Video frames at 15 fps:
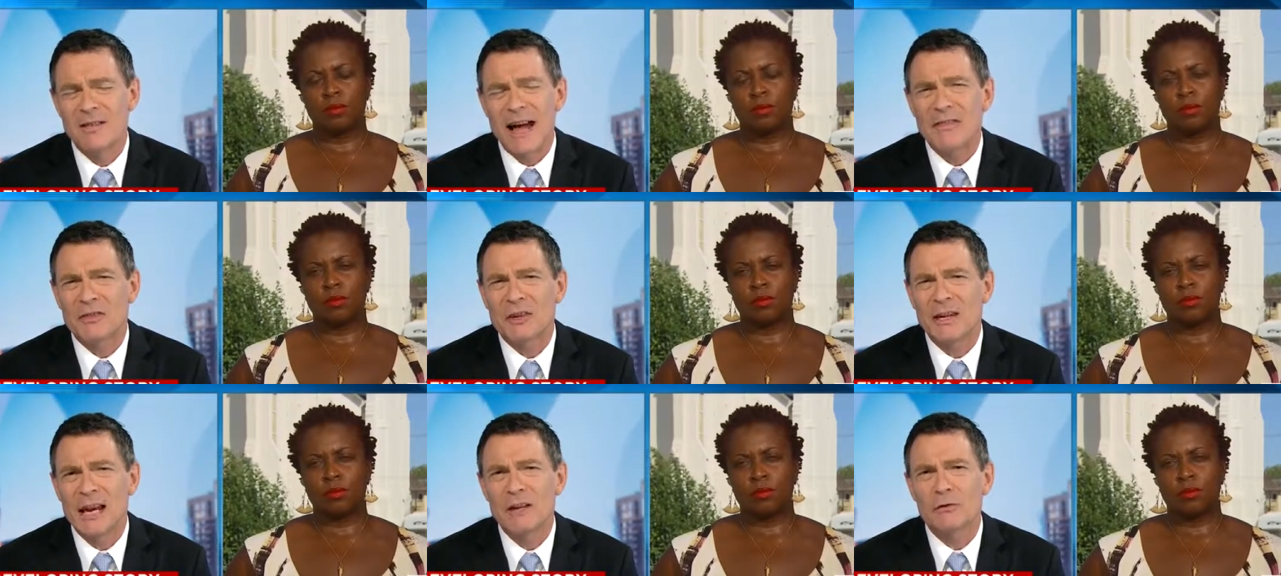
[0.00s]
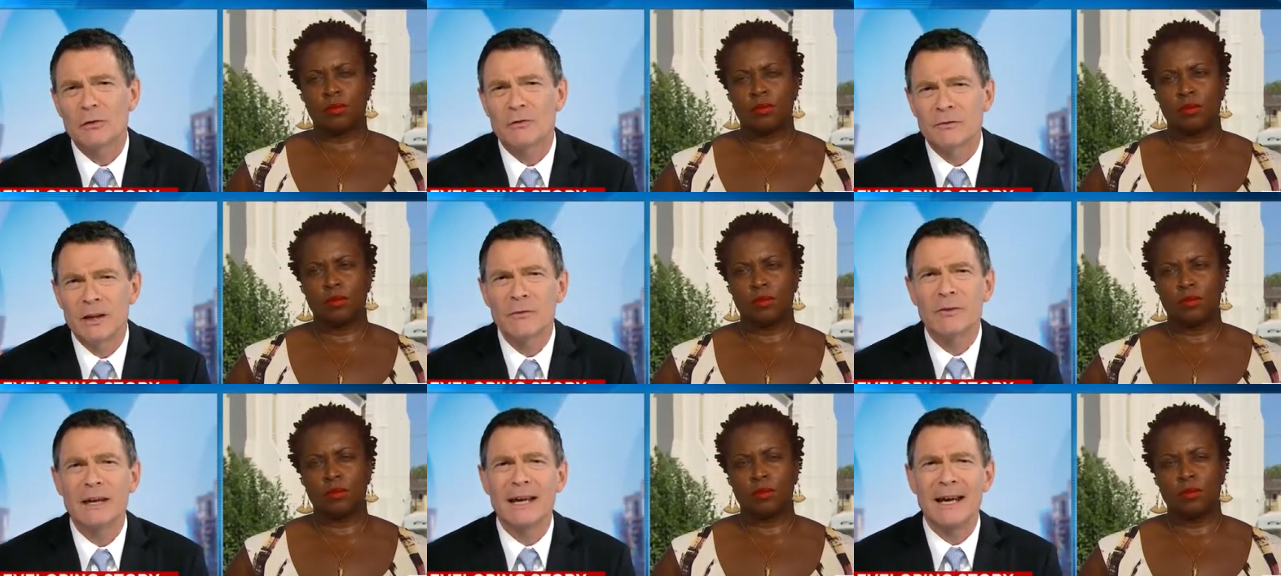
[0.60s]
Speaker 1: that the nature of
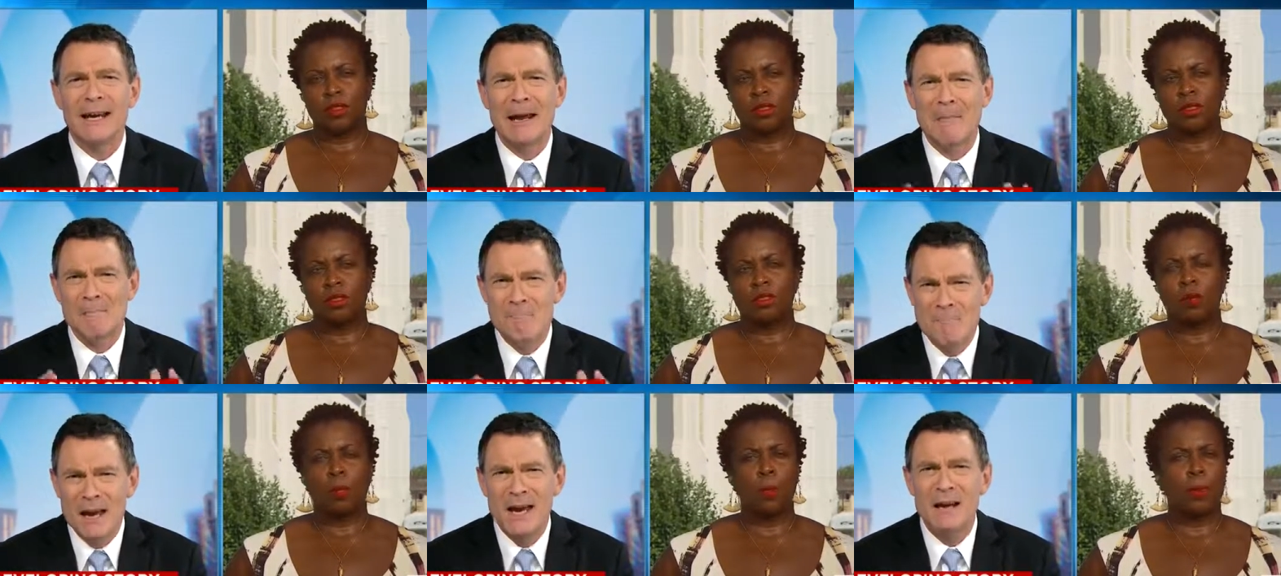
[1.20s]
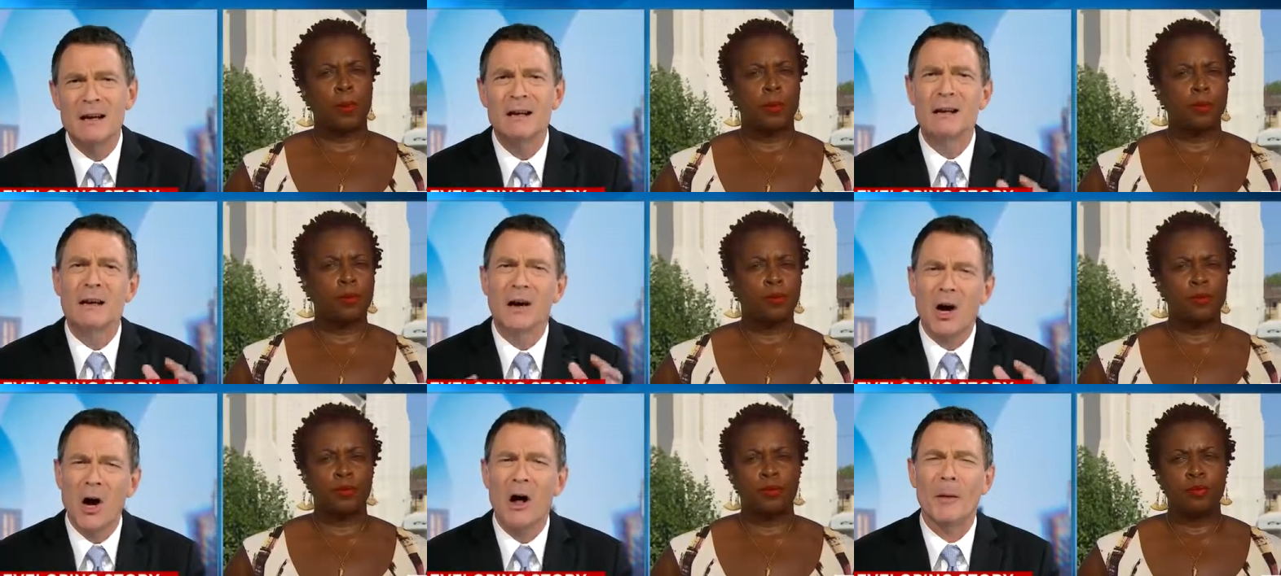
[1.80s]
living in a big,
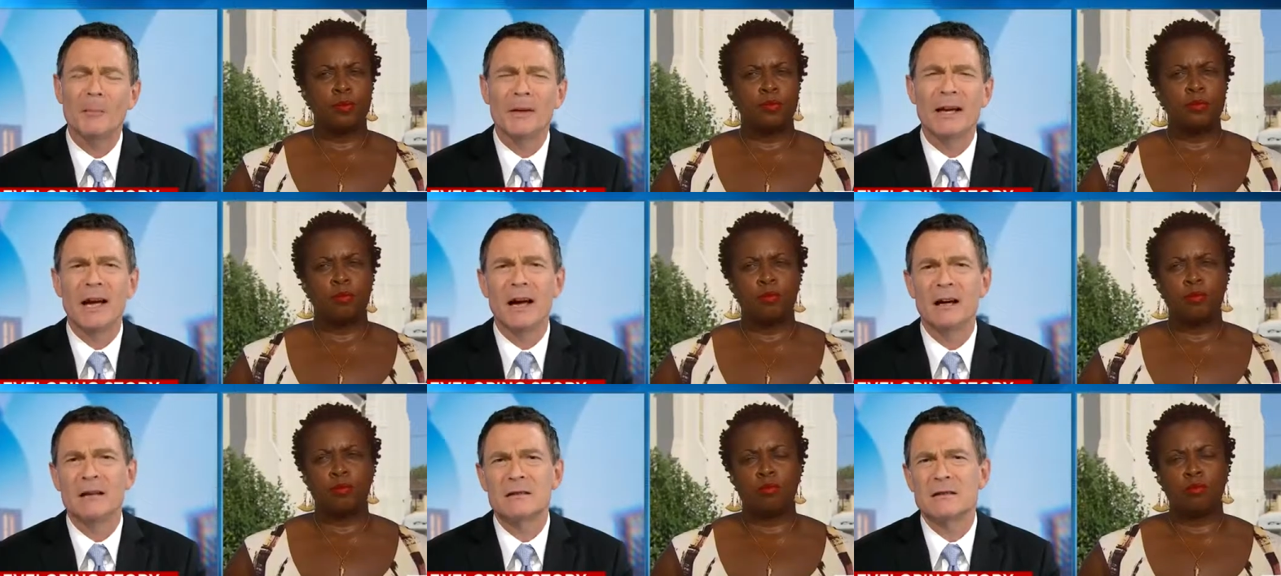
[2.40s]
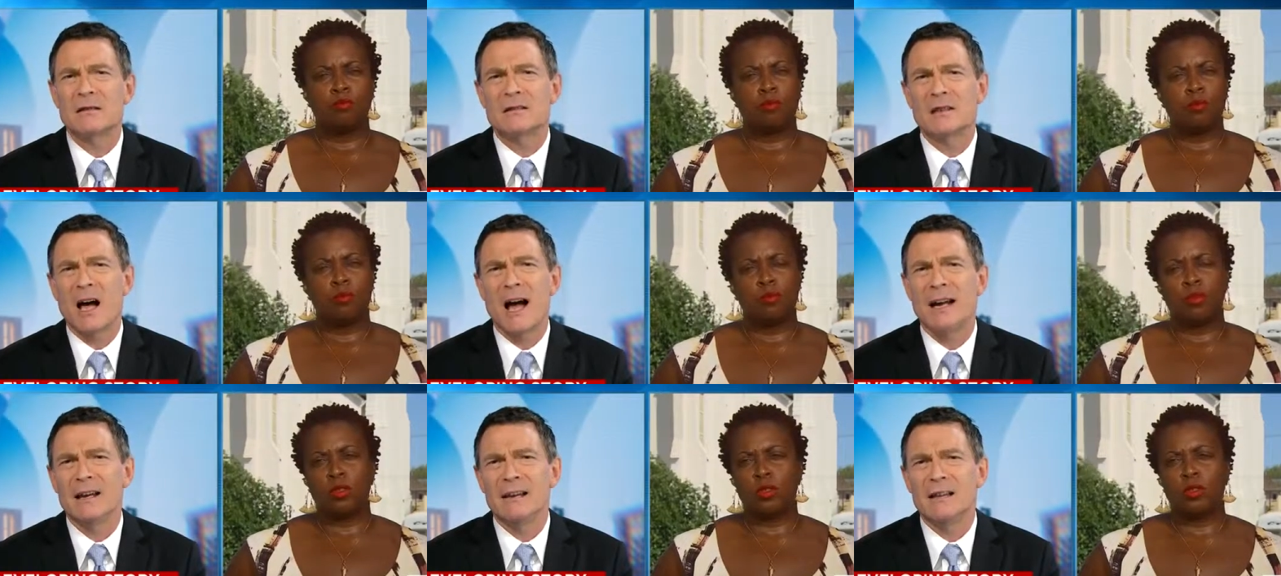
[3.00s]
complicated
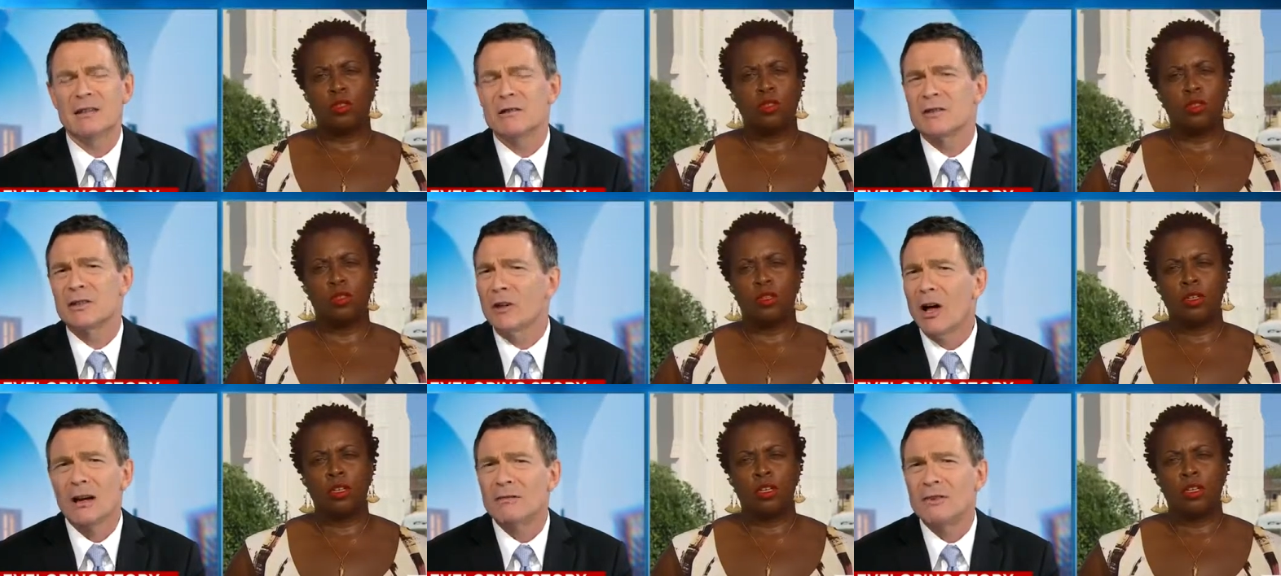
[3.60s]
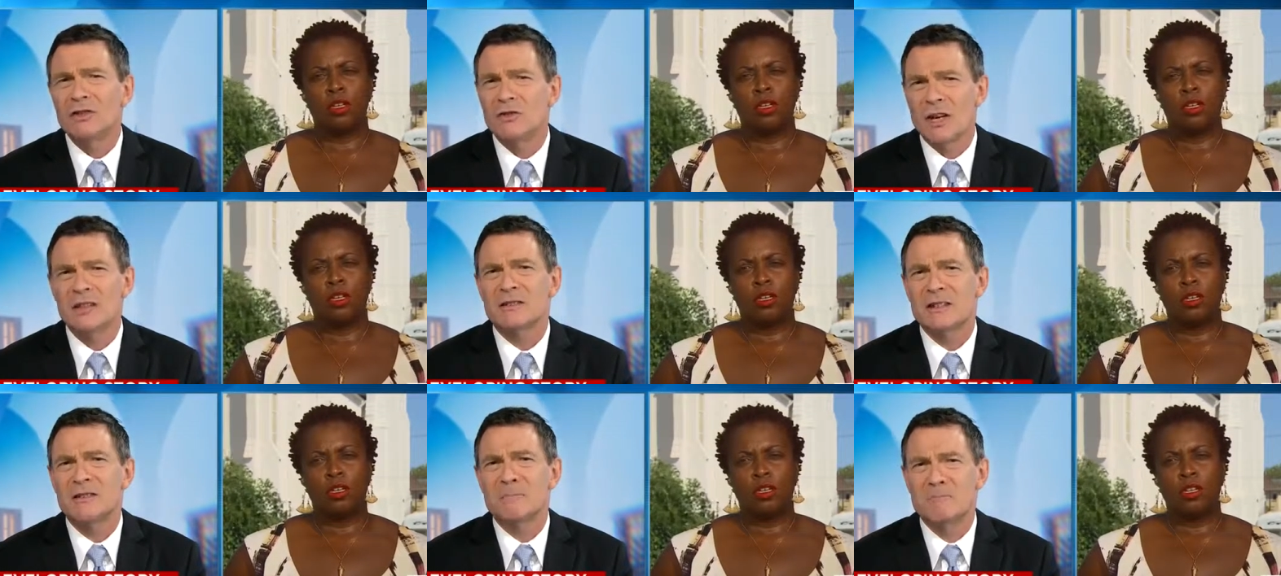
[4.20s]
society that there's a lot of
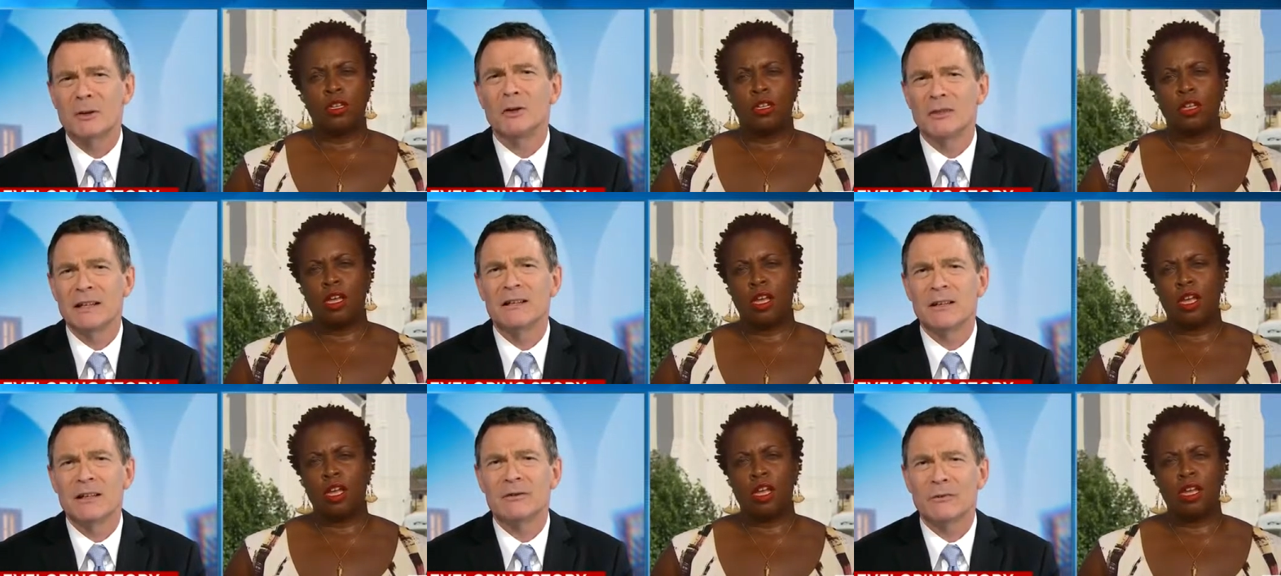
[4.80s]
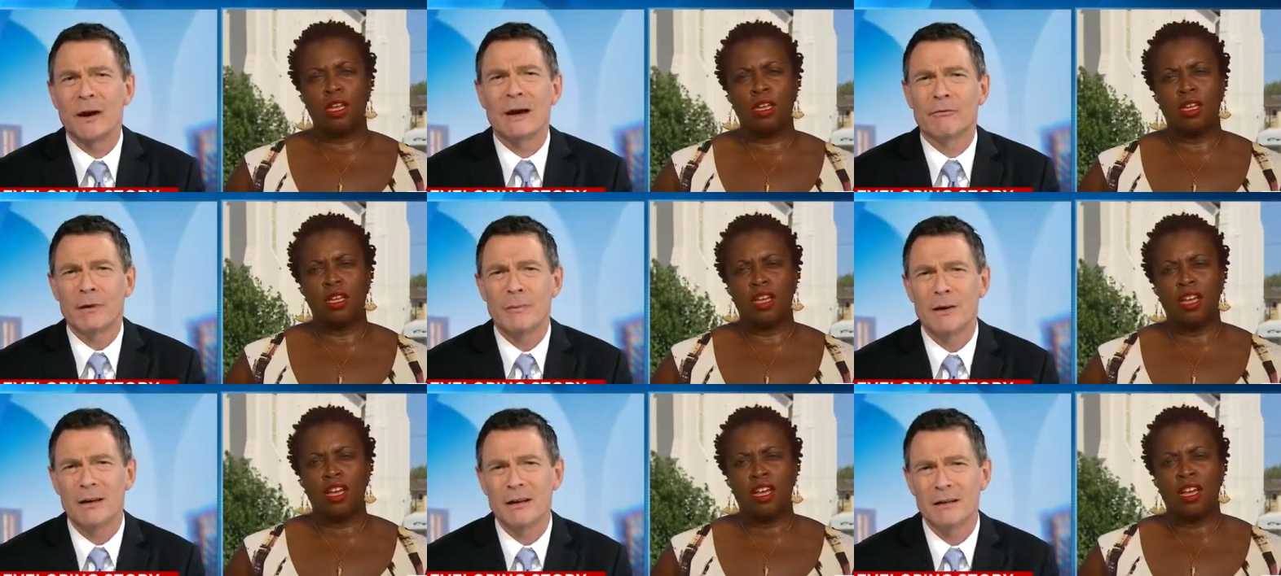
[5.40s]
injustice built into uh, this for
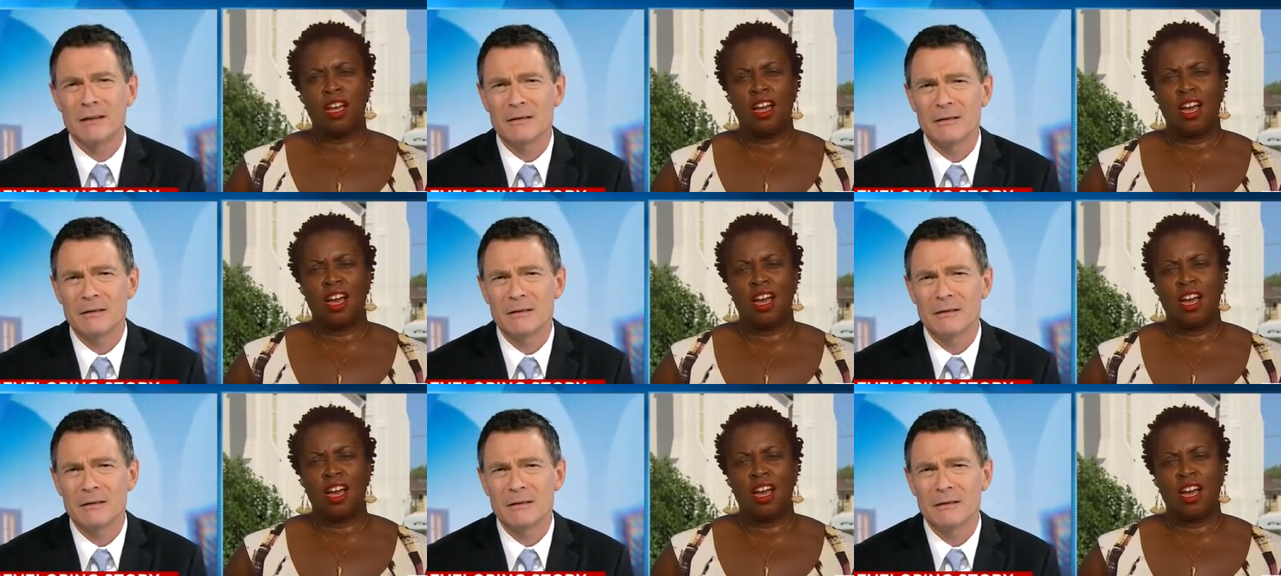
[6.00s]
everybody?